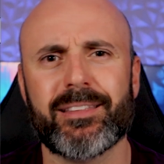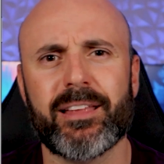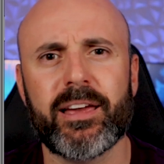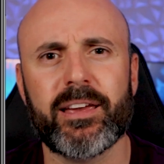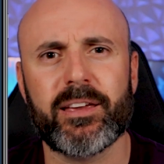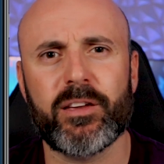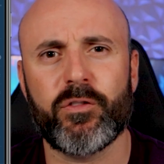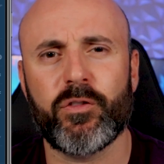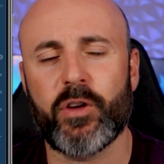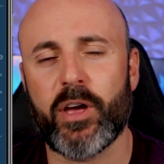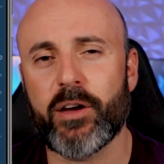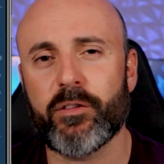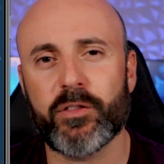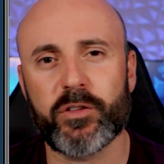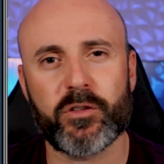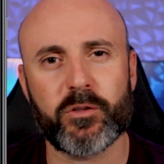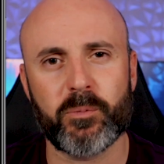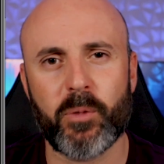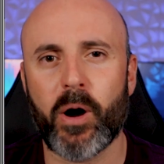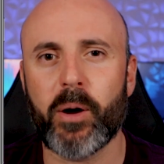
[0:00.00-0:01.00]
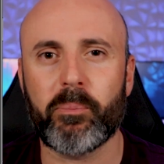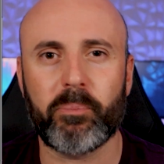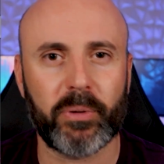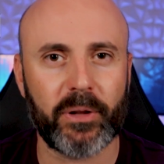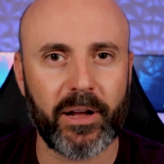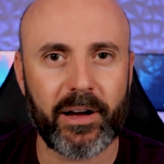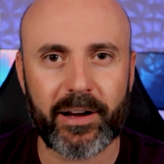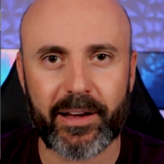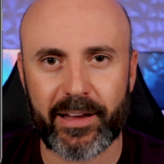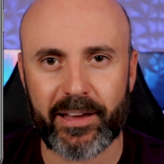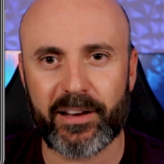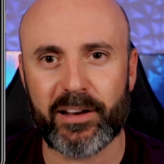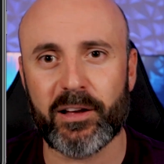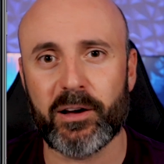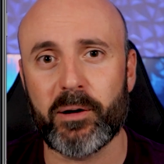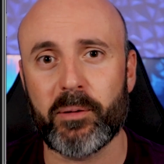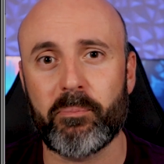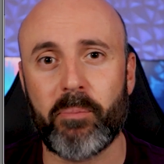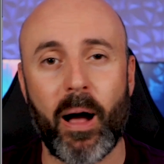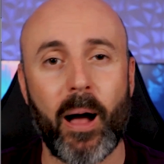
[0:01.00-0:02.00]
Like if you have a smart plug and
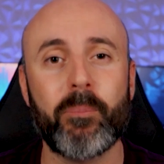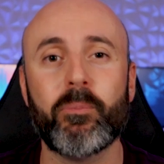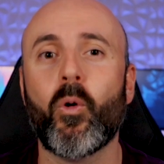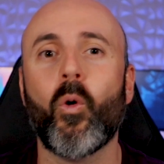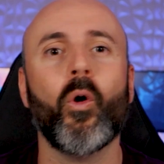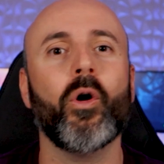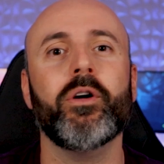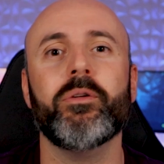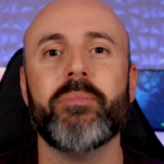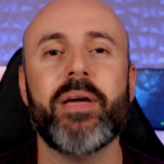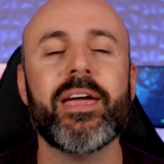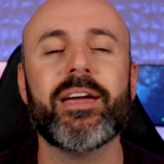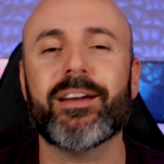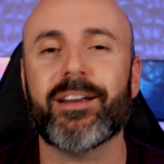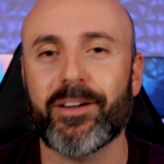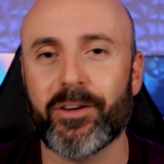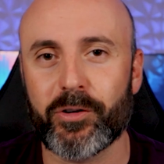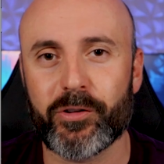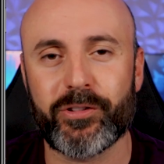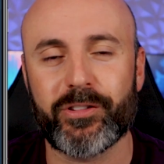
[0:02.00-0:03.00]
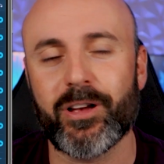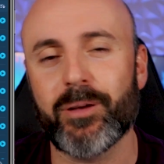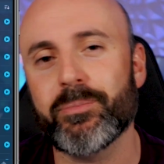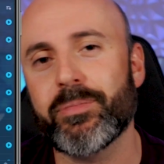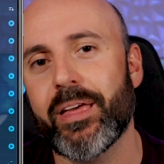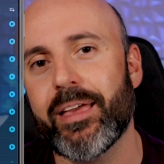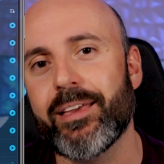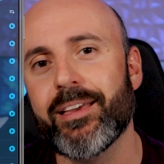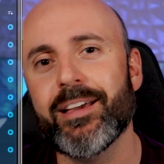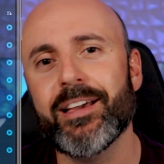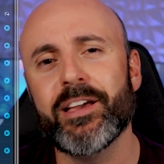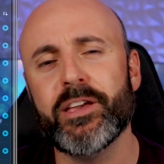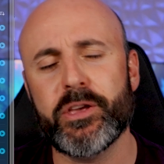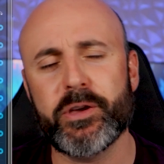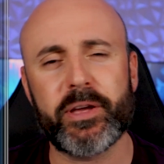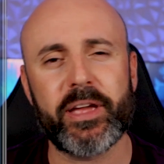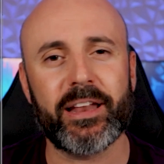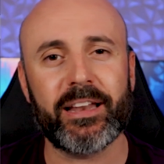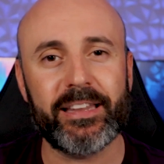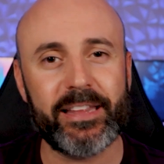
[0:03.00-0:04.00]
a popcorn maker or something,
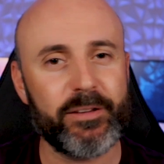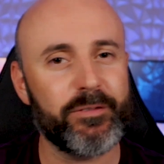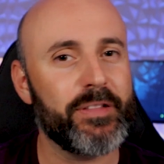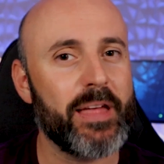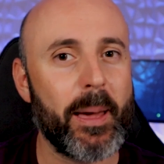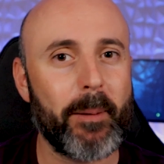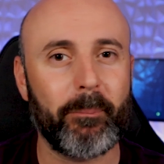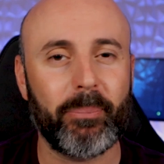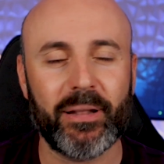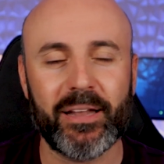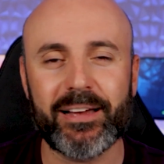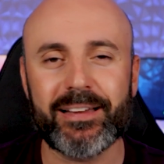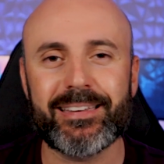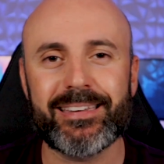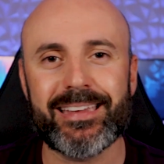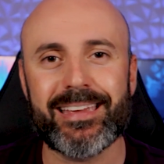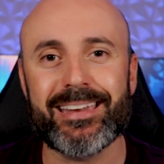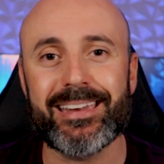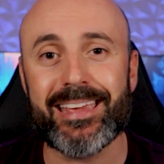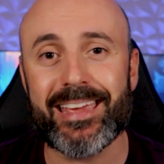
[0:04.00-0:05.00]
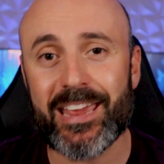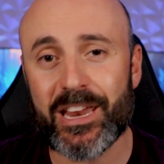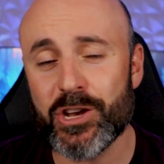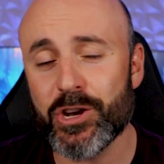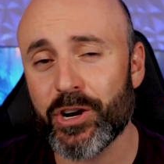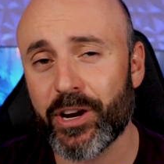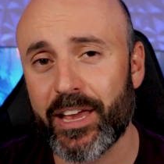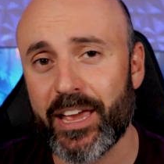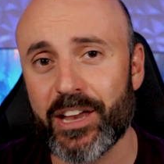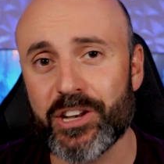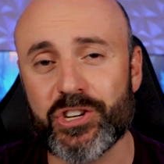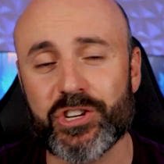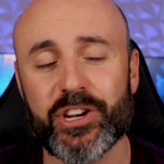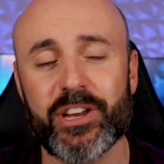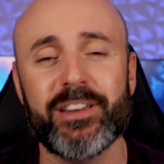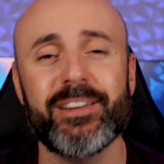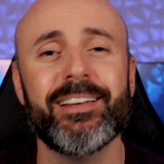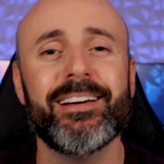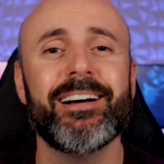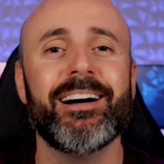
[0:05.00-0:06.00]
you can leave that plugged in your
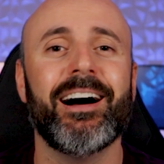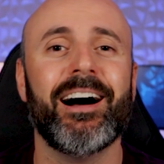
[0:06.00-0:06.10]
kitchen,